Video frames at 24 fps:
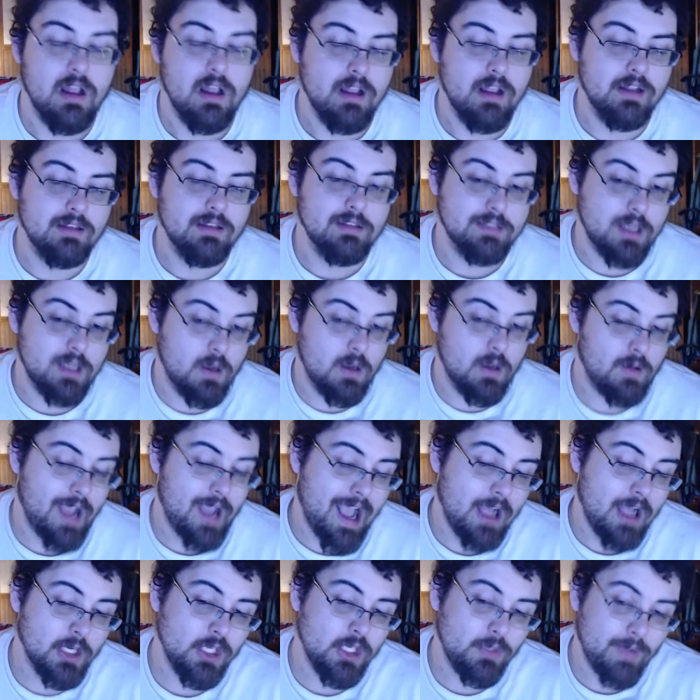Now, how
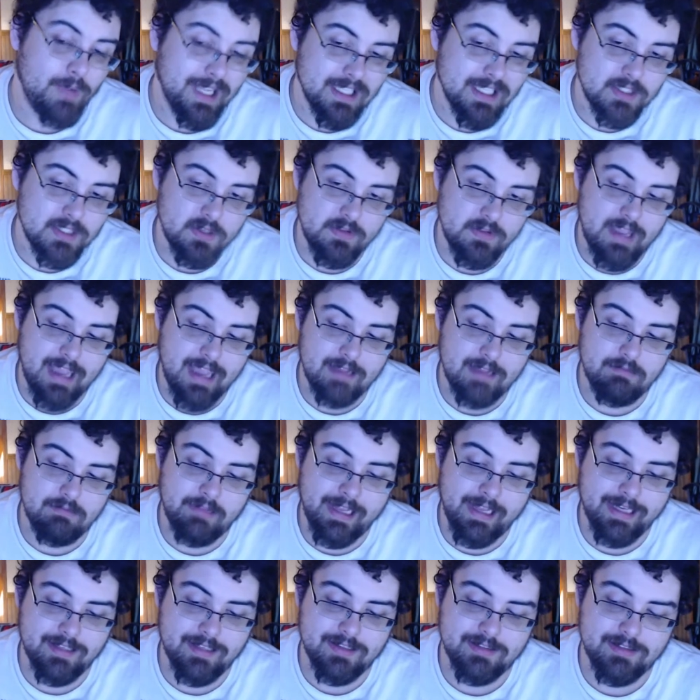do you answer that? Like,
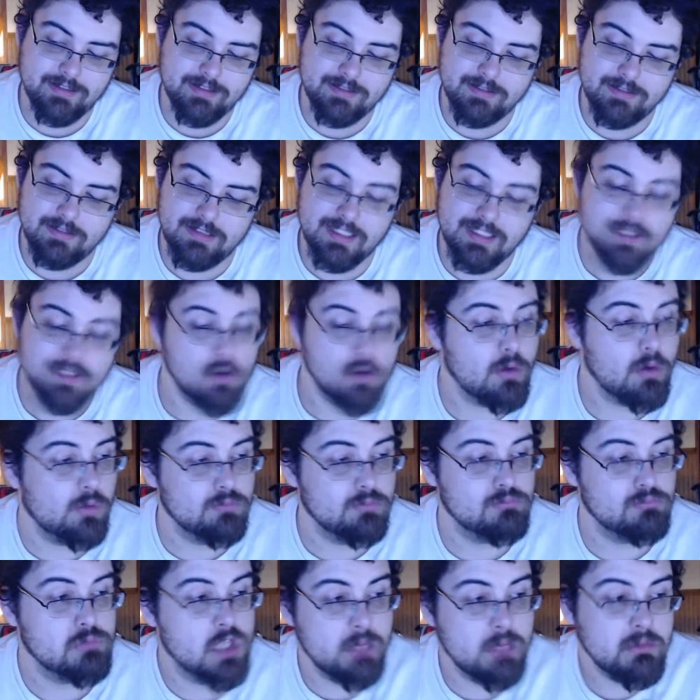because
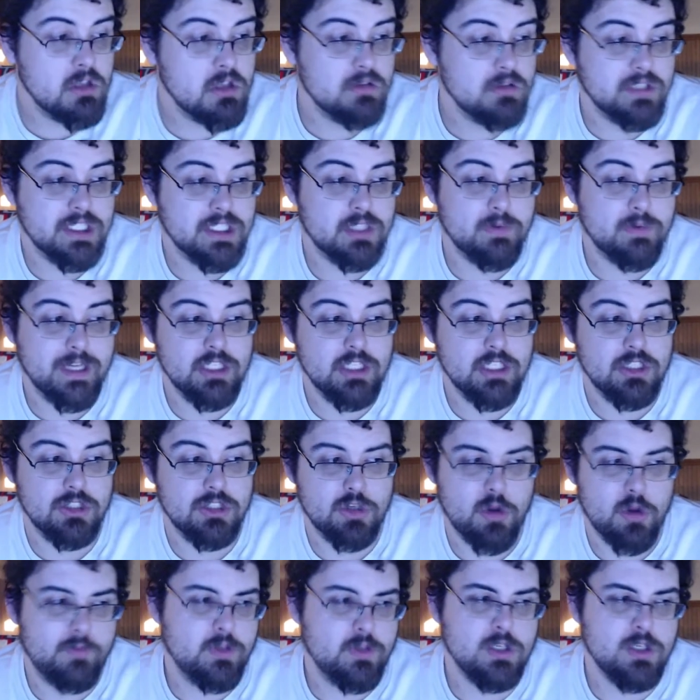some of those situations, you know,
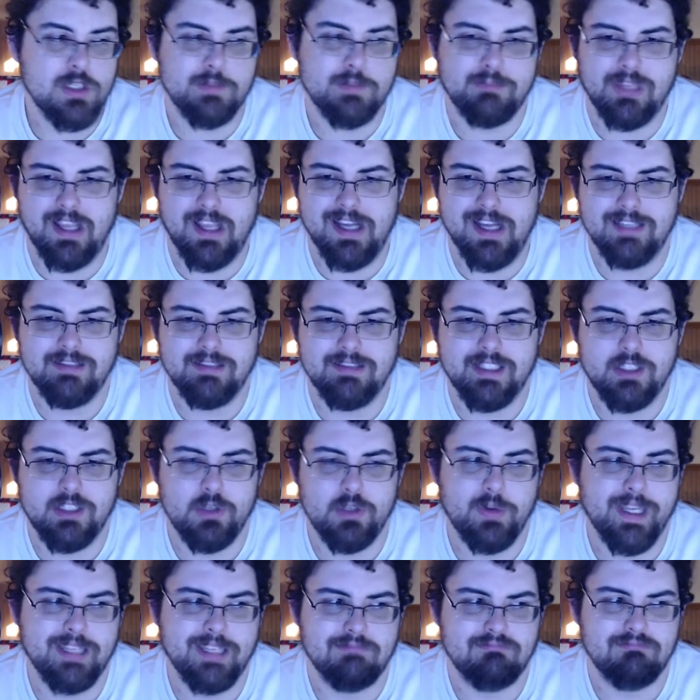if you just blindly do
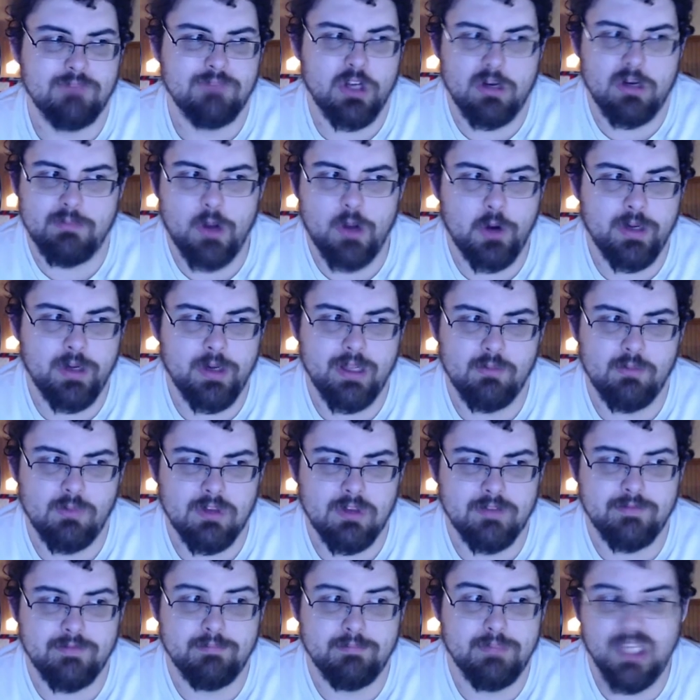it, your opponent will
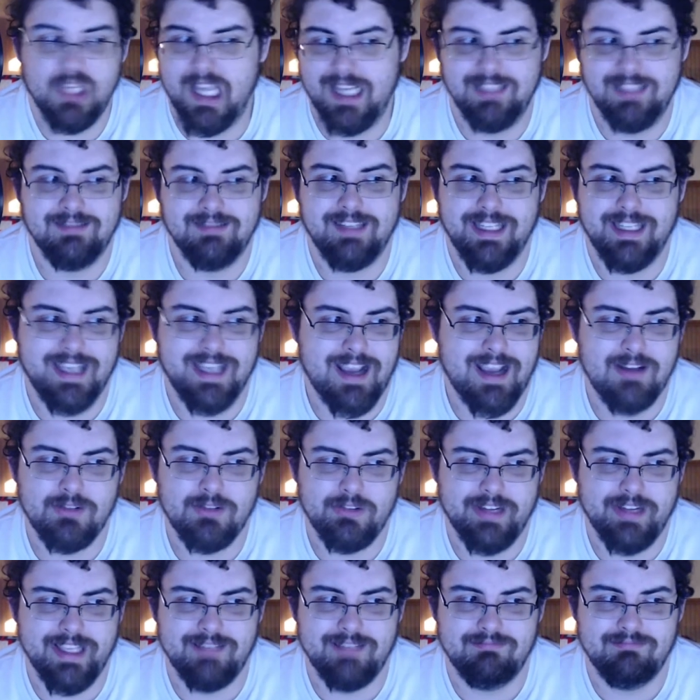have blindly countered
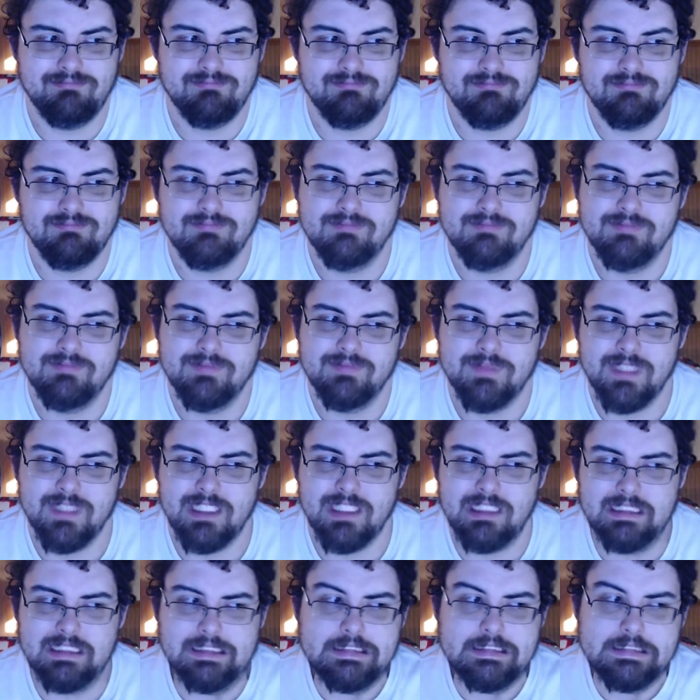it, and
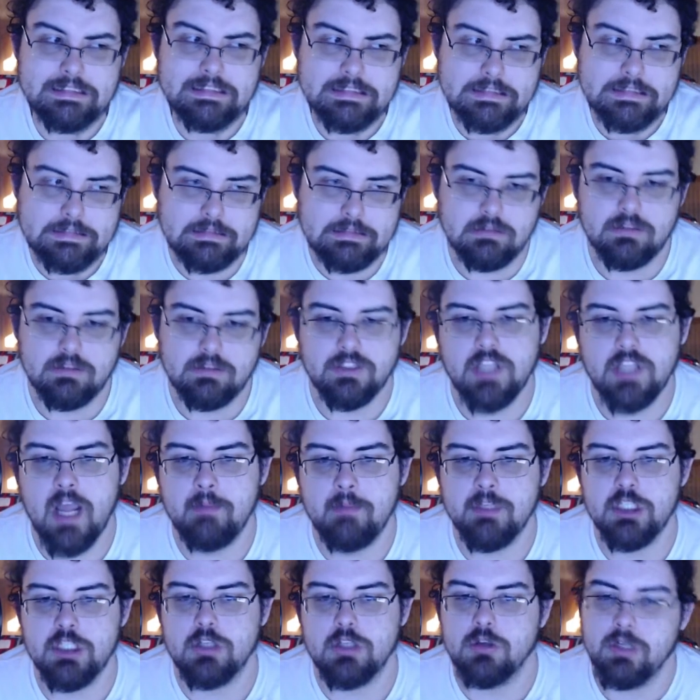there's not
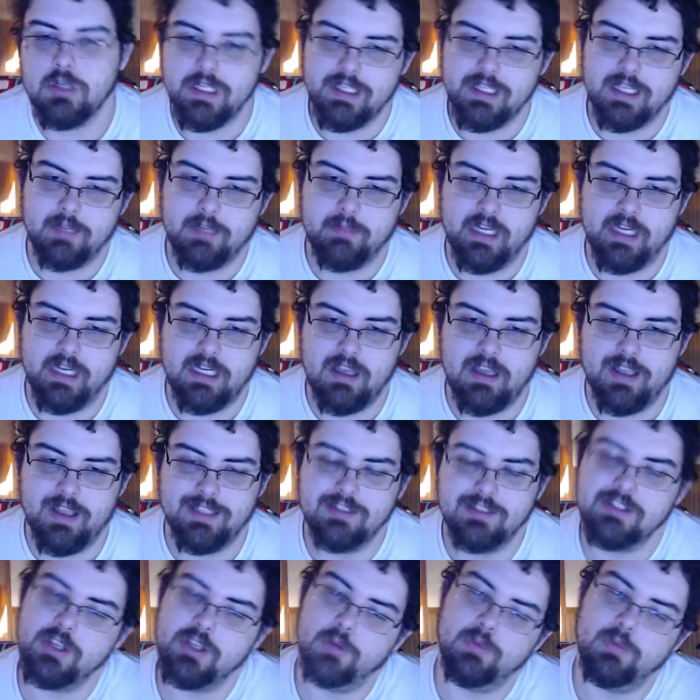much learning that can be done.
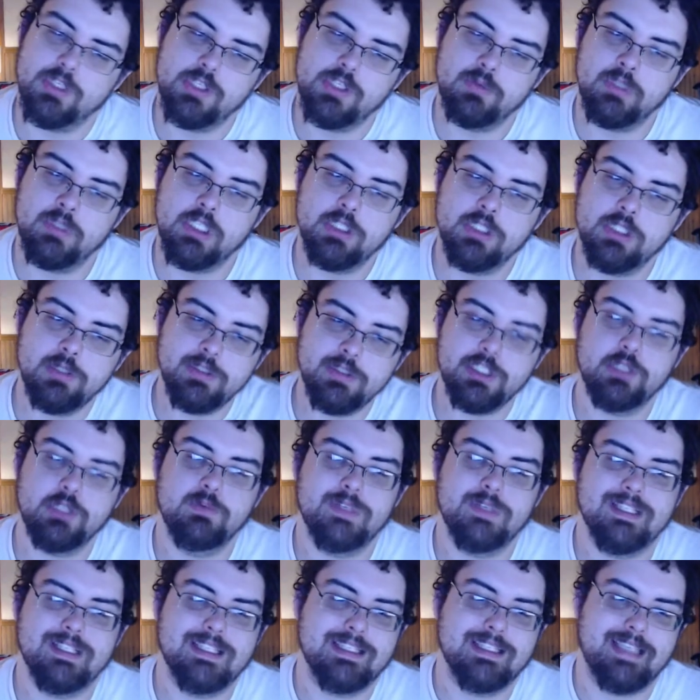So what you want to do is you want to
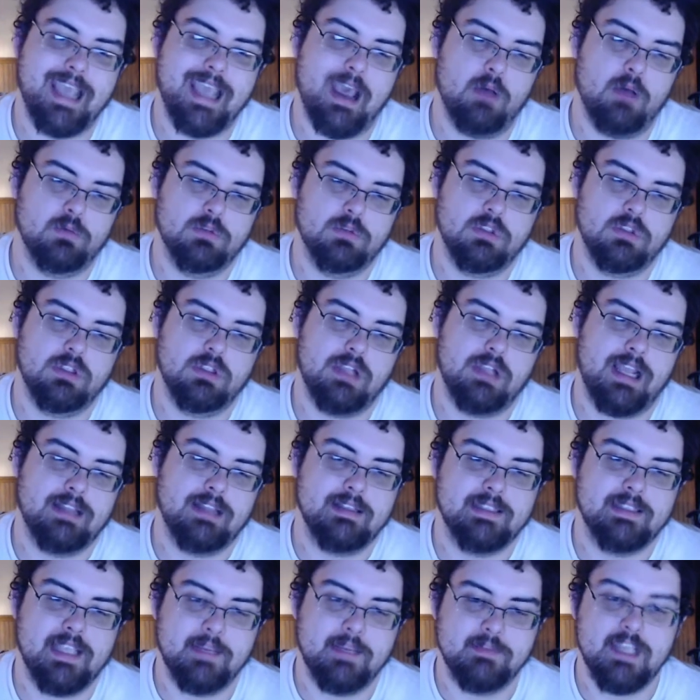scout at the
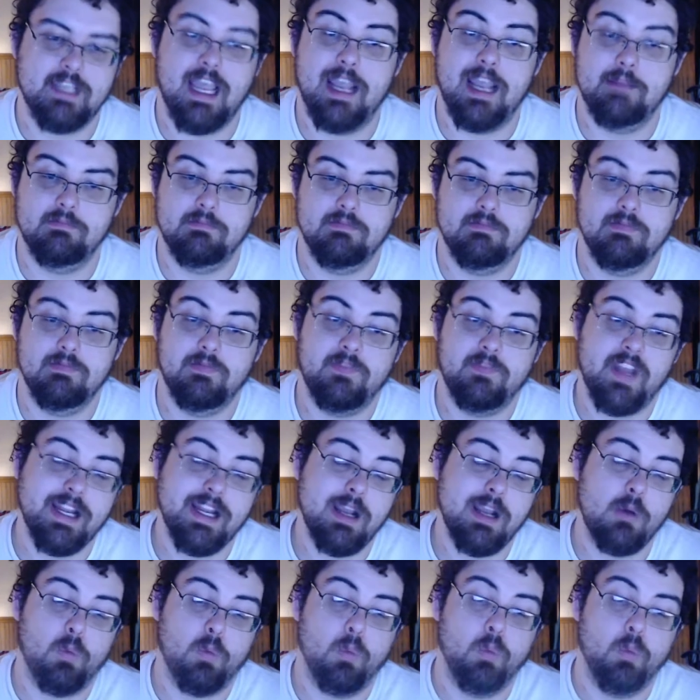same time. Find out
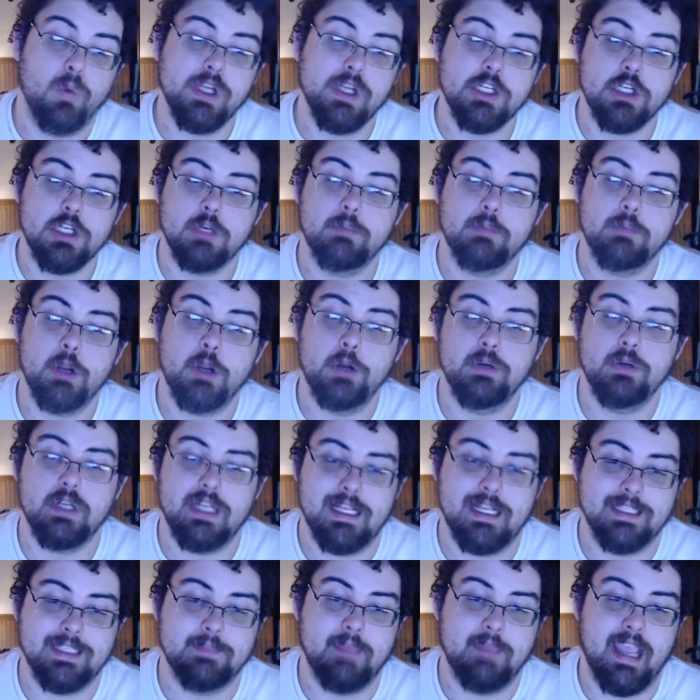what your opponent
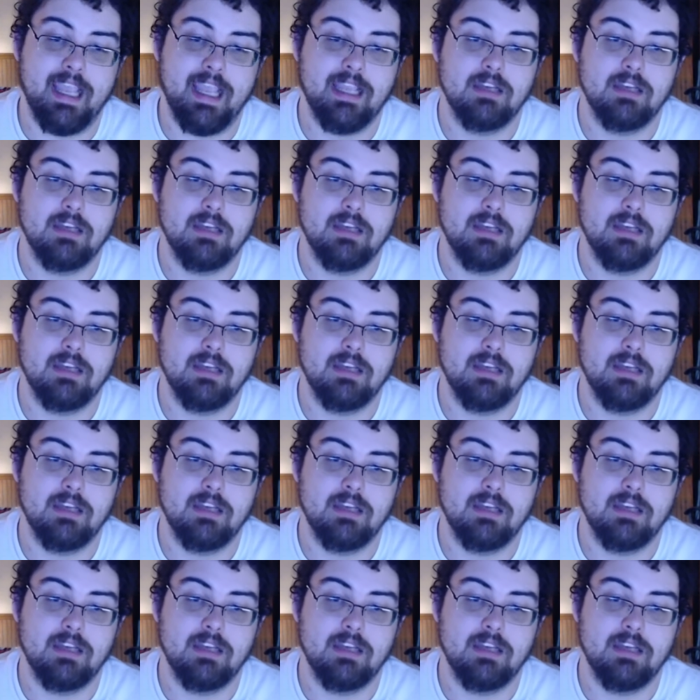has made,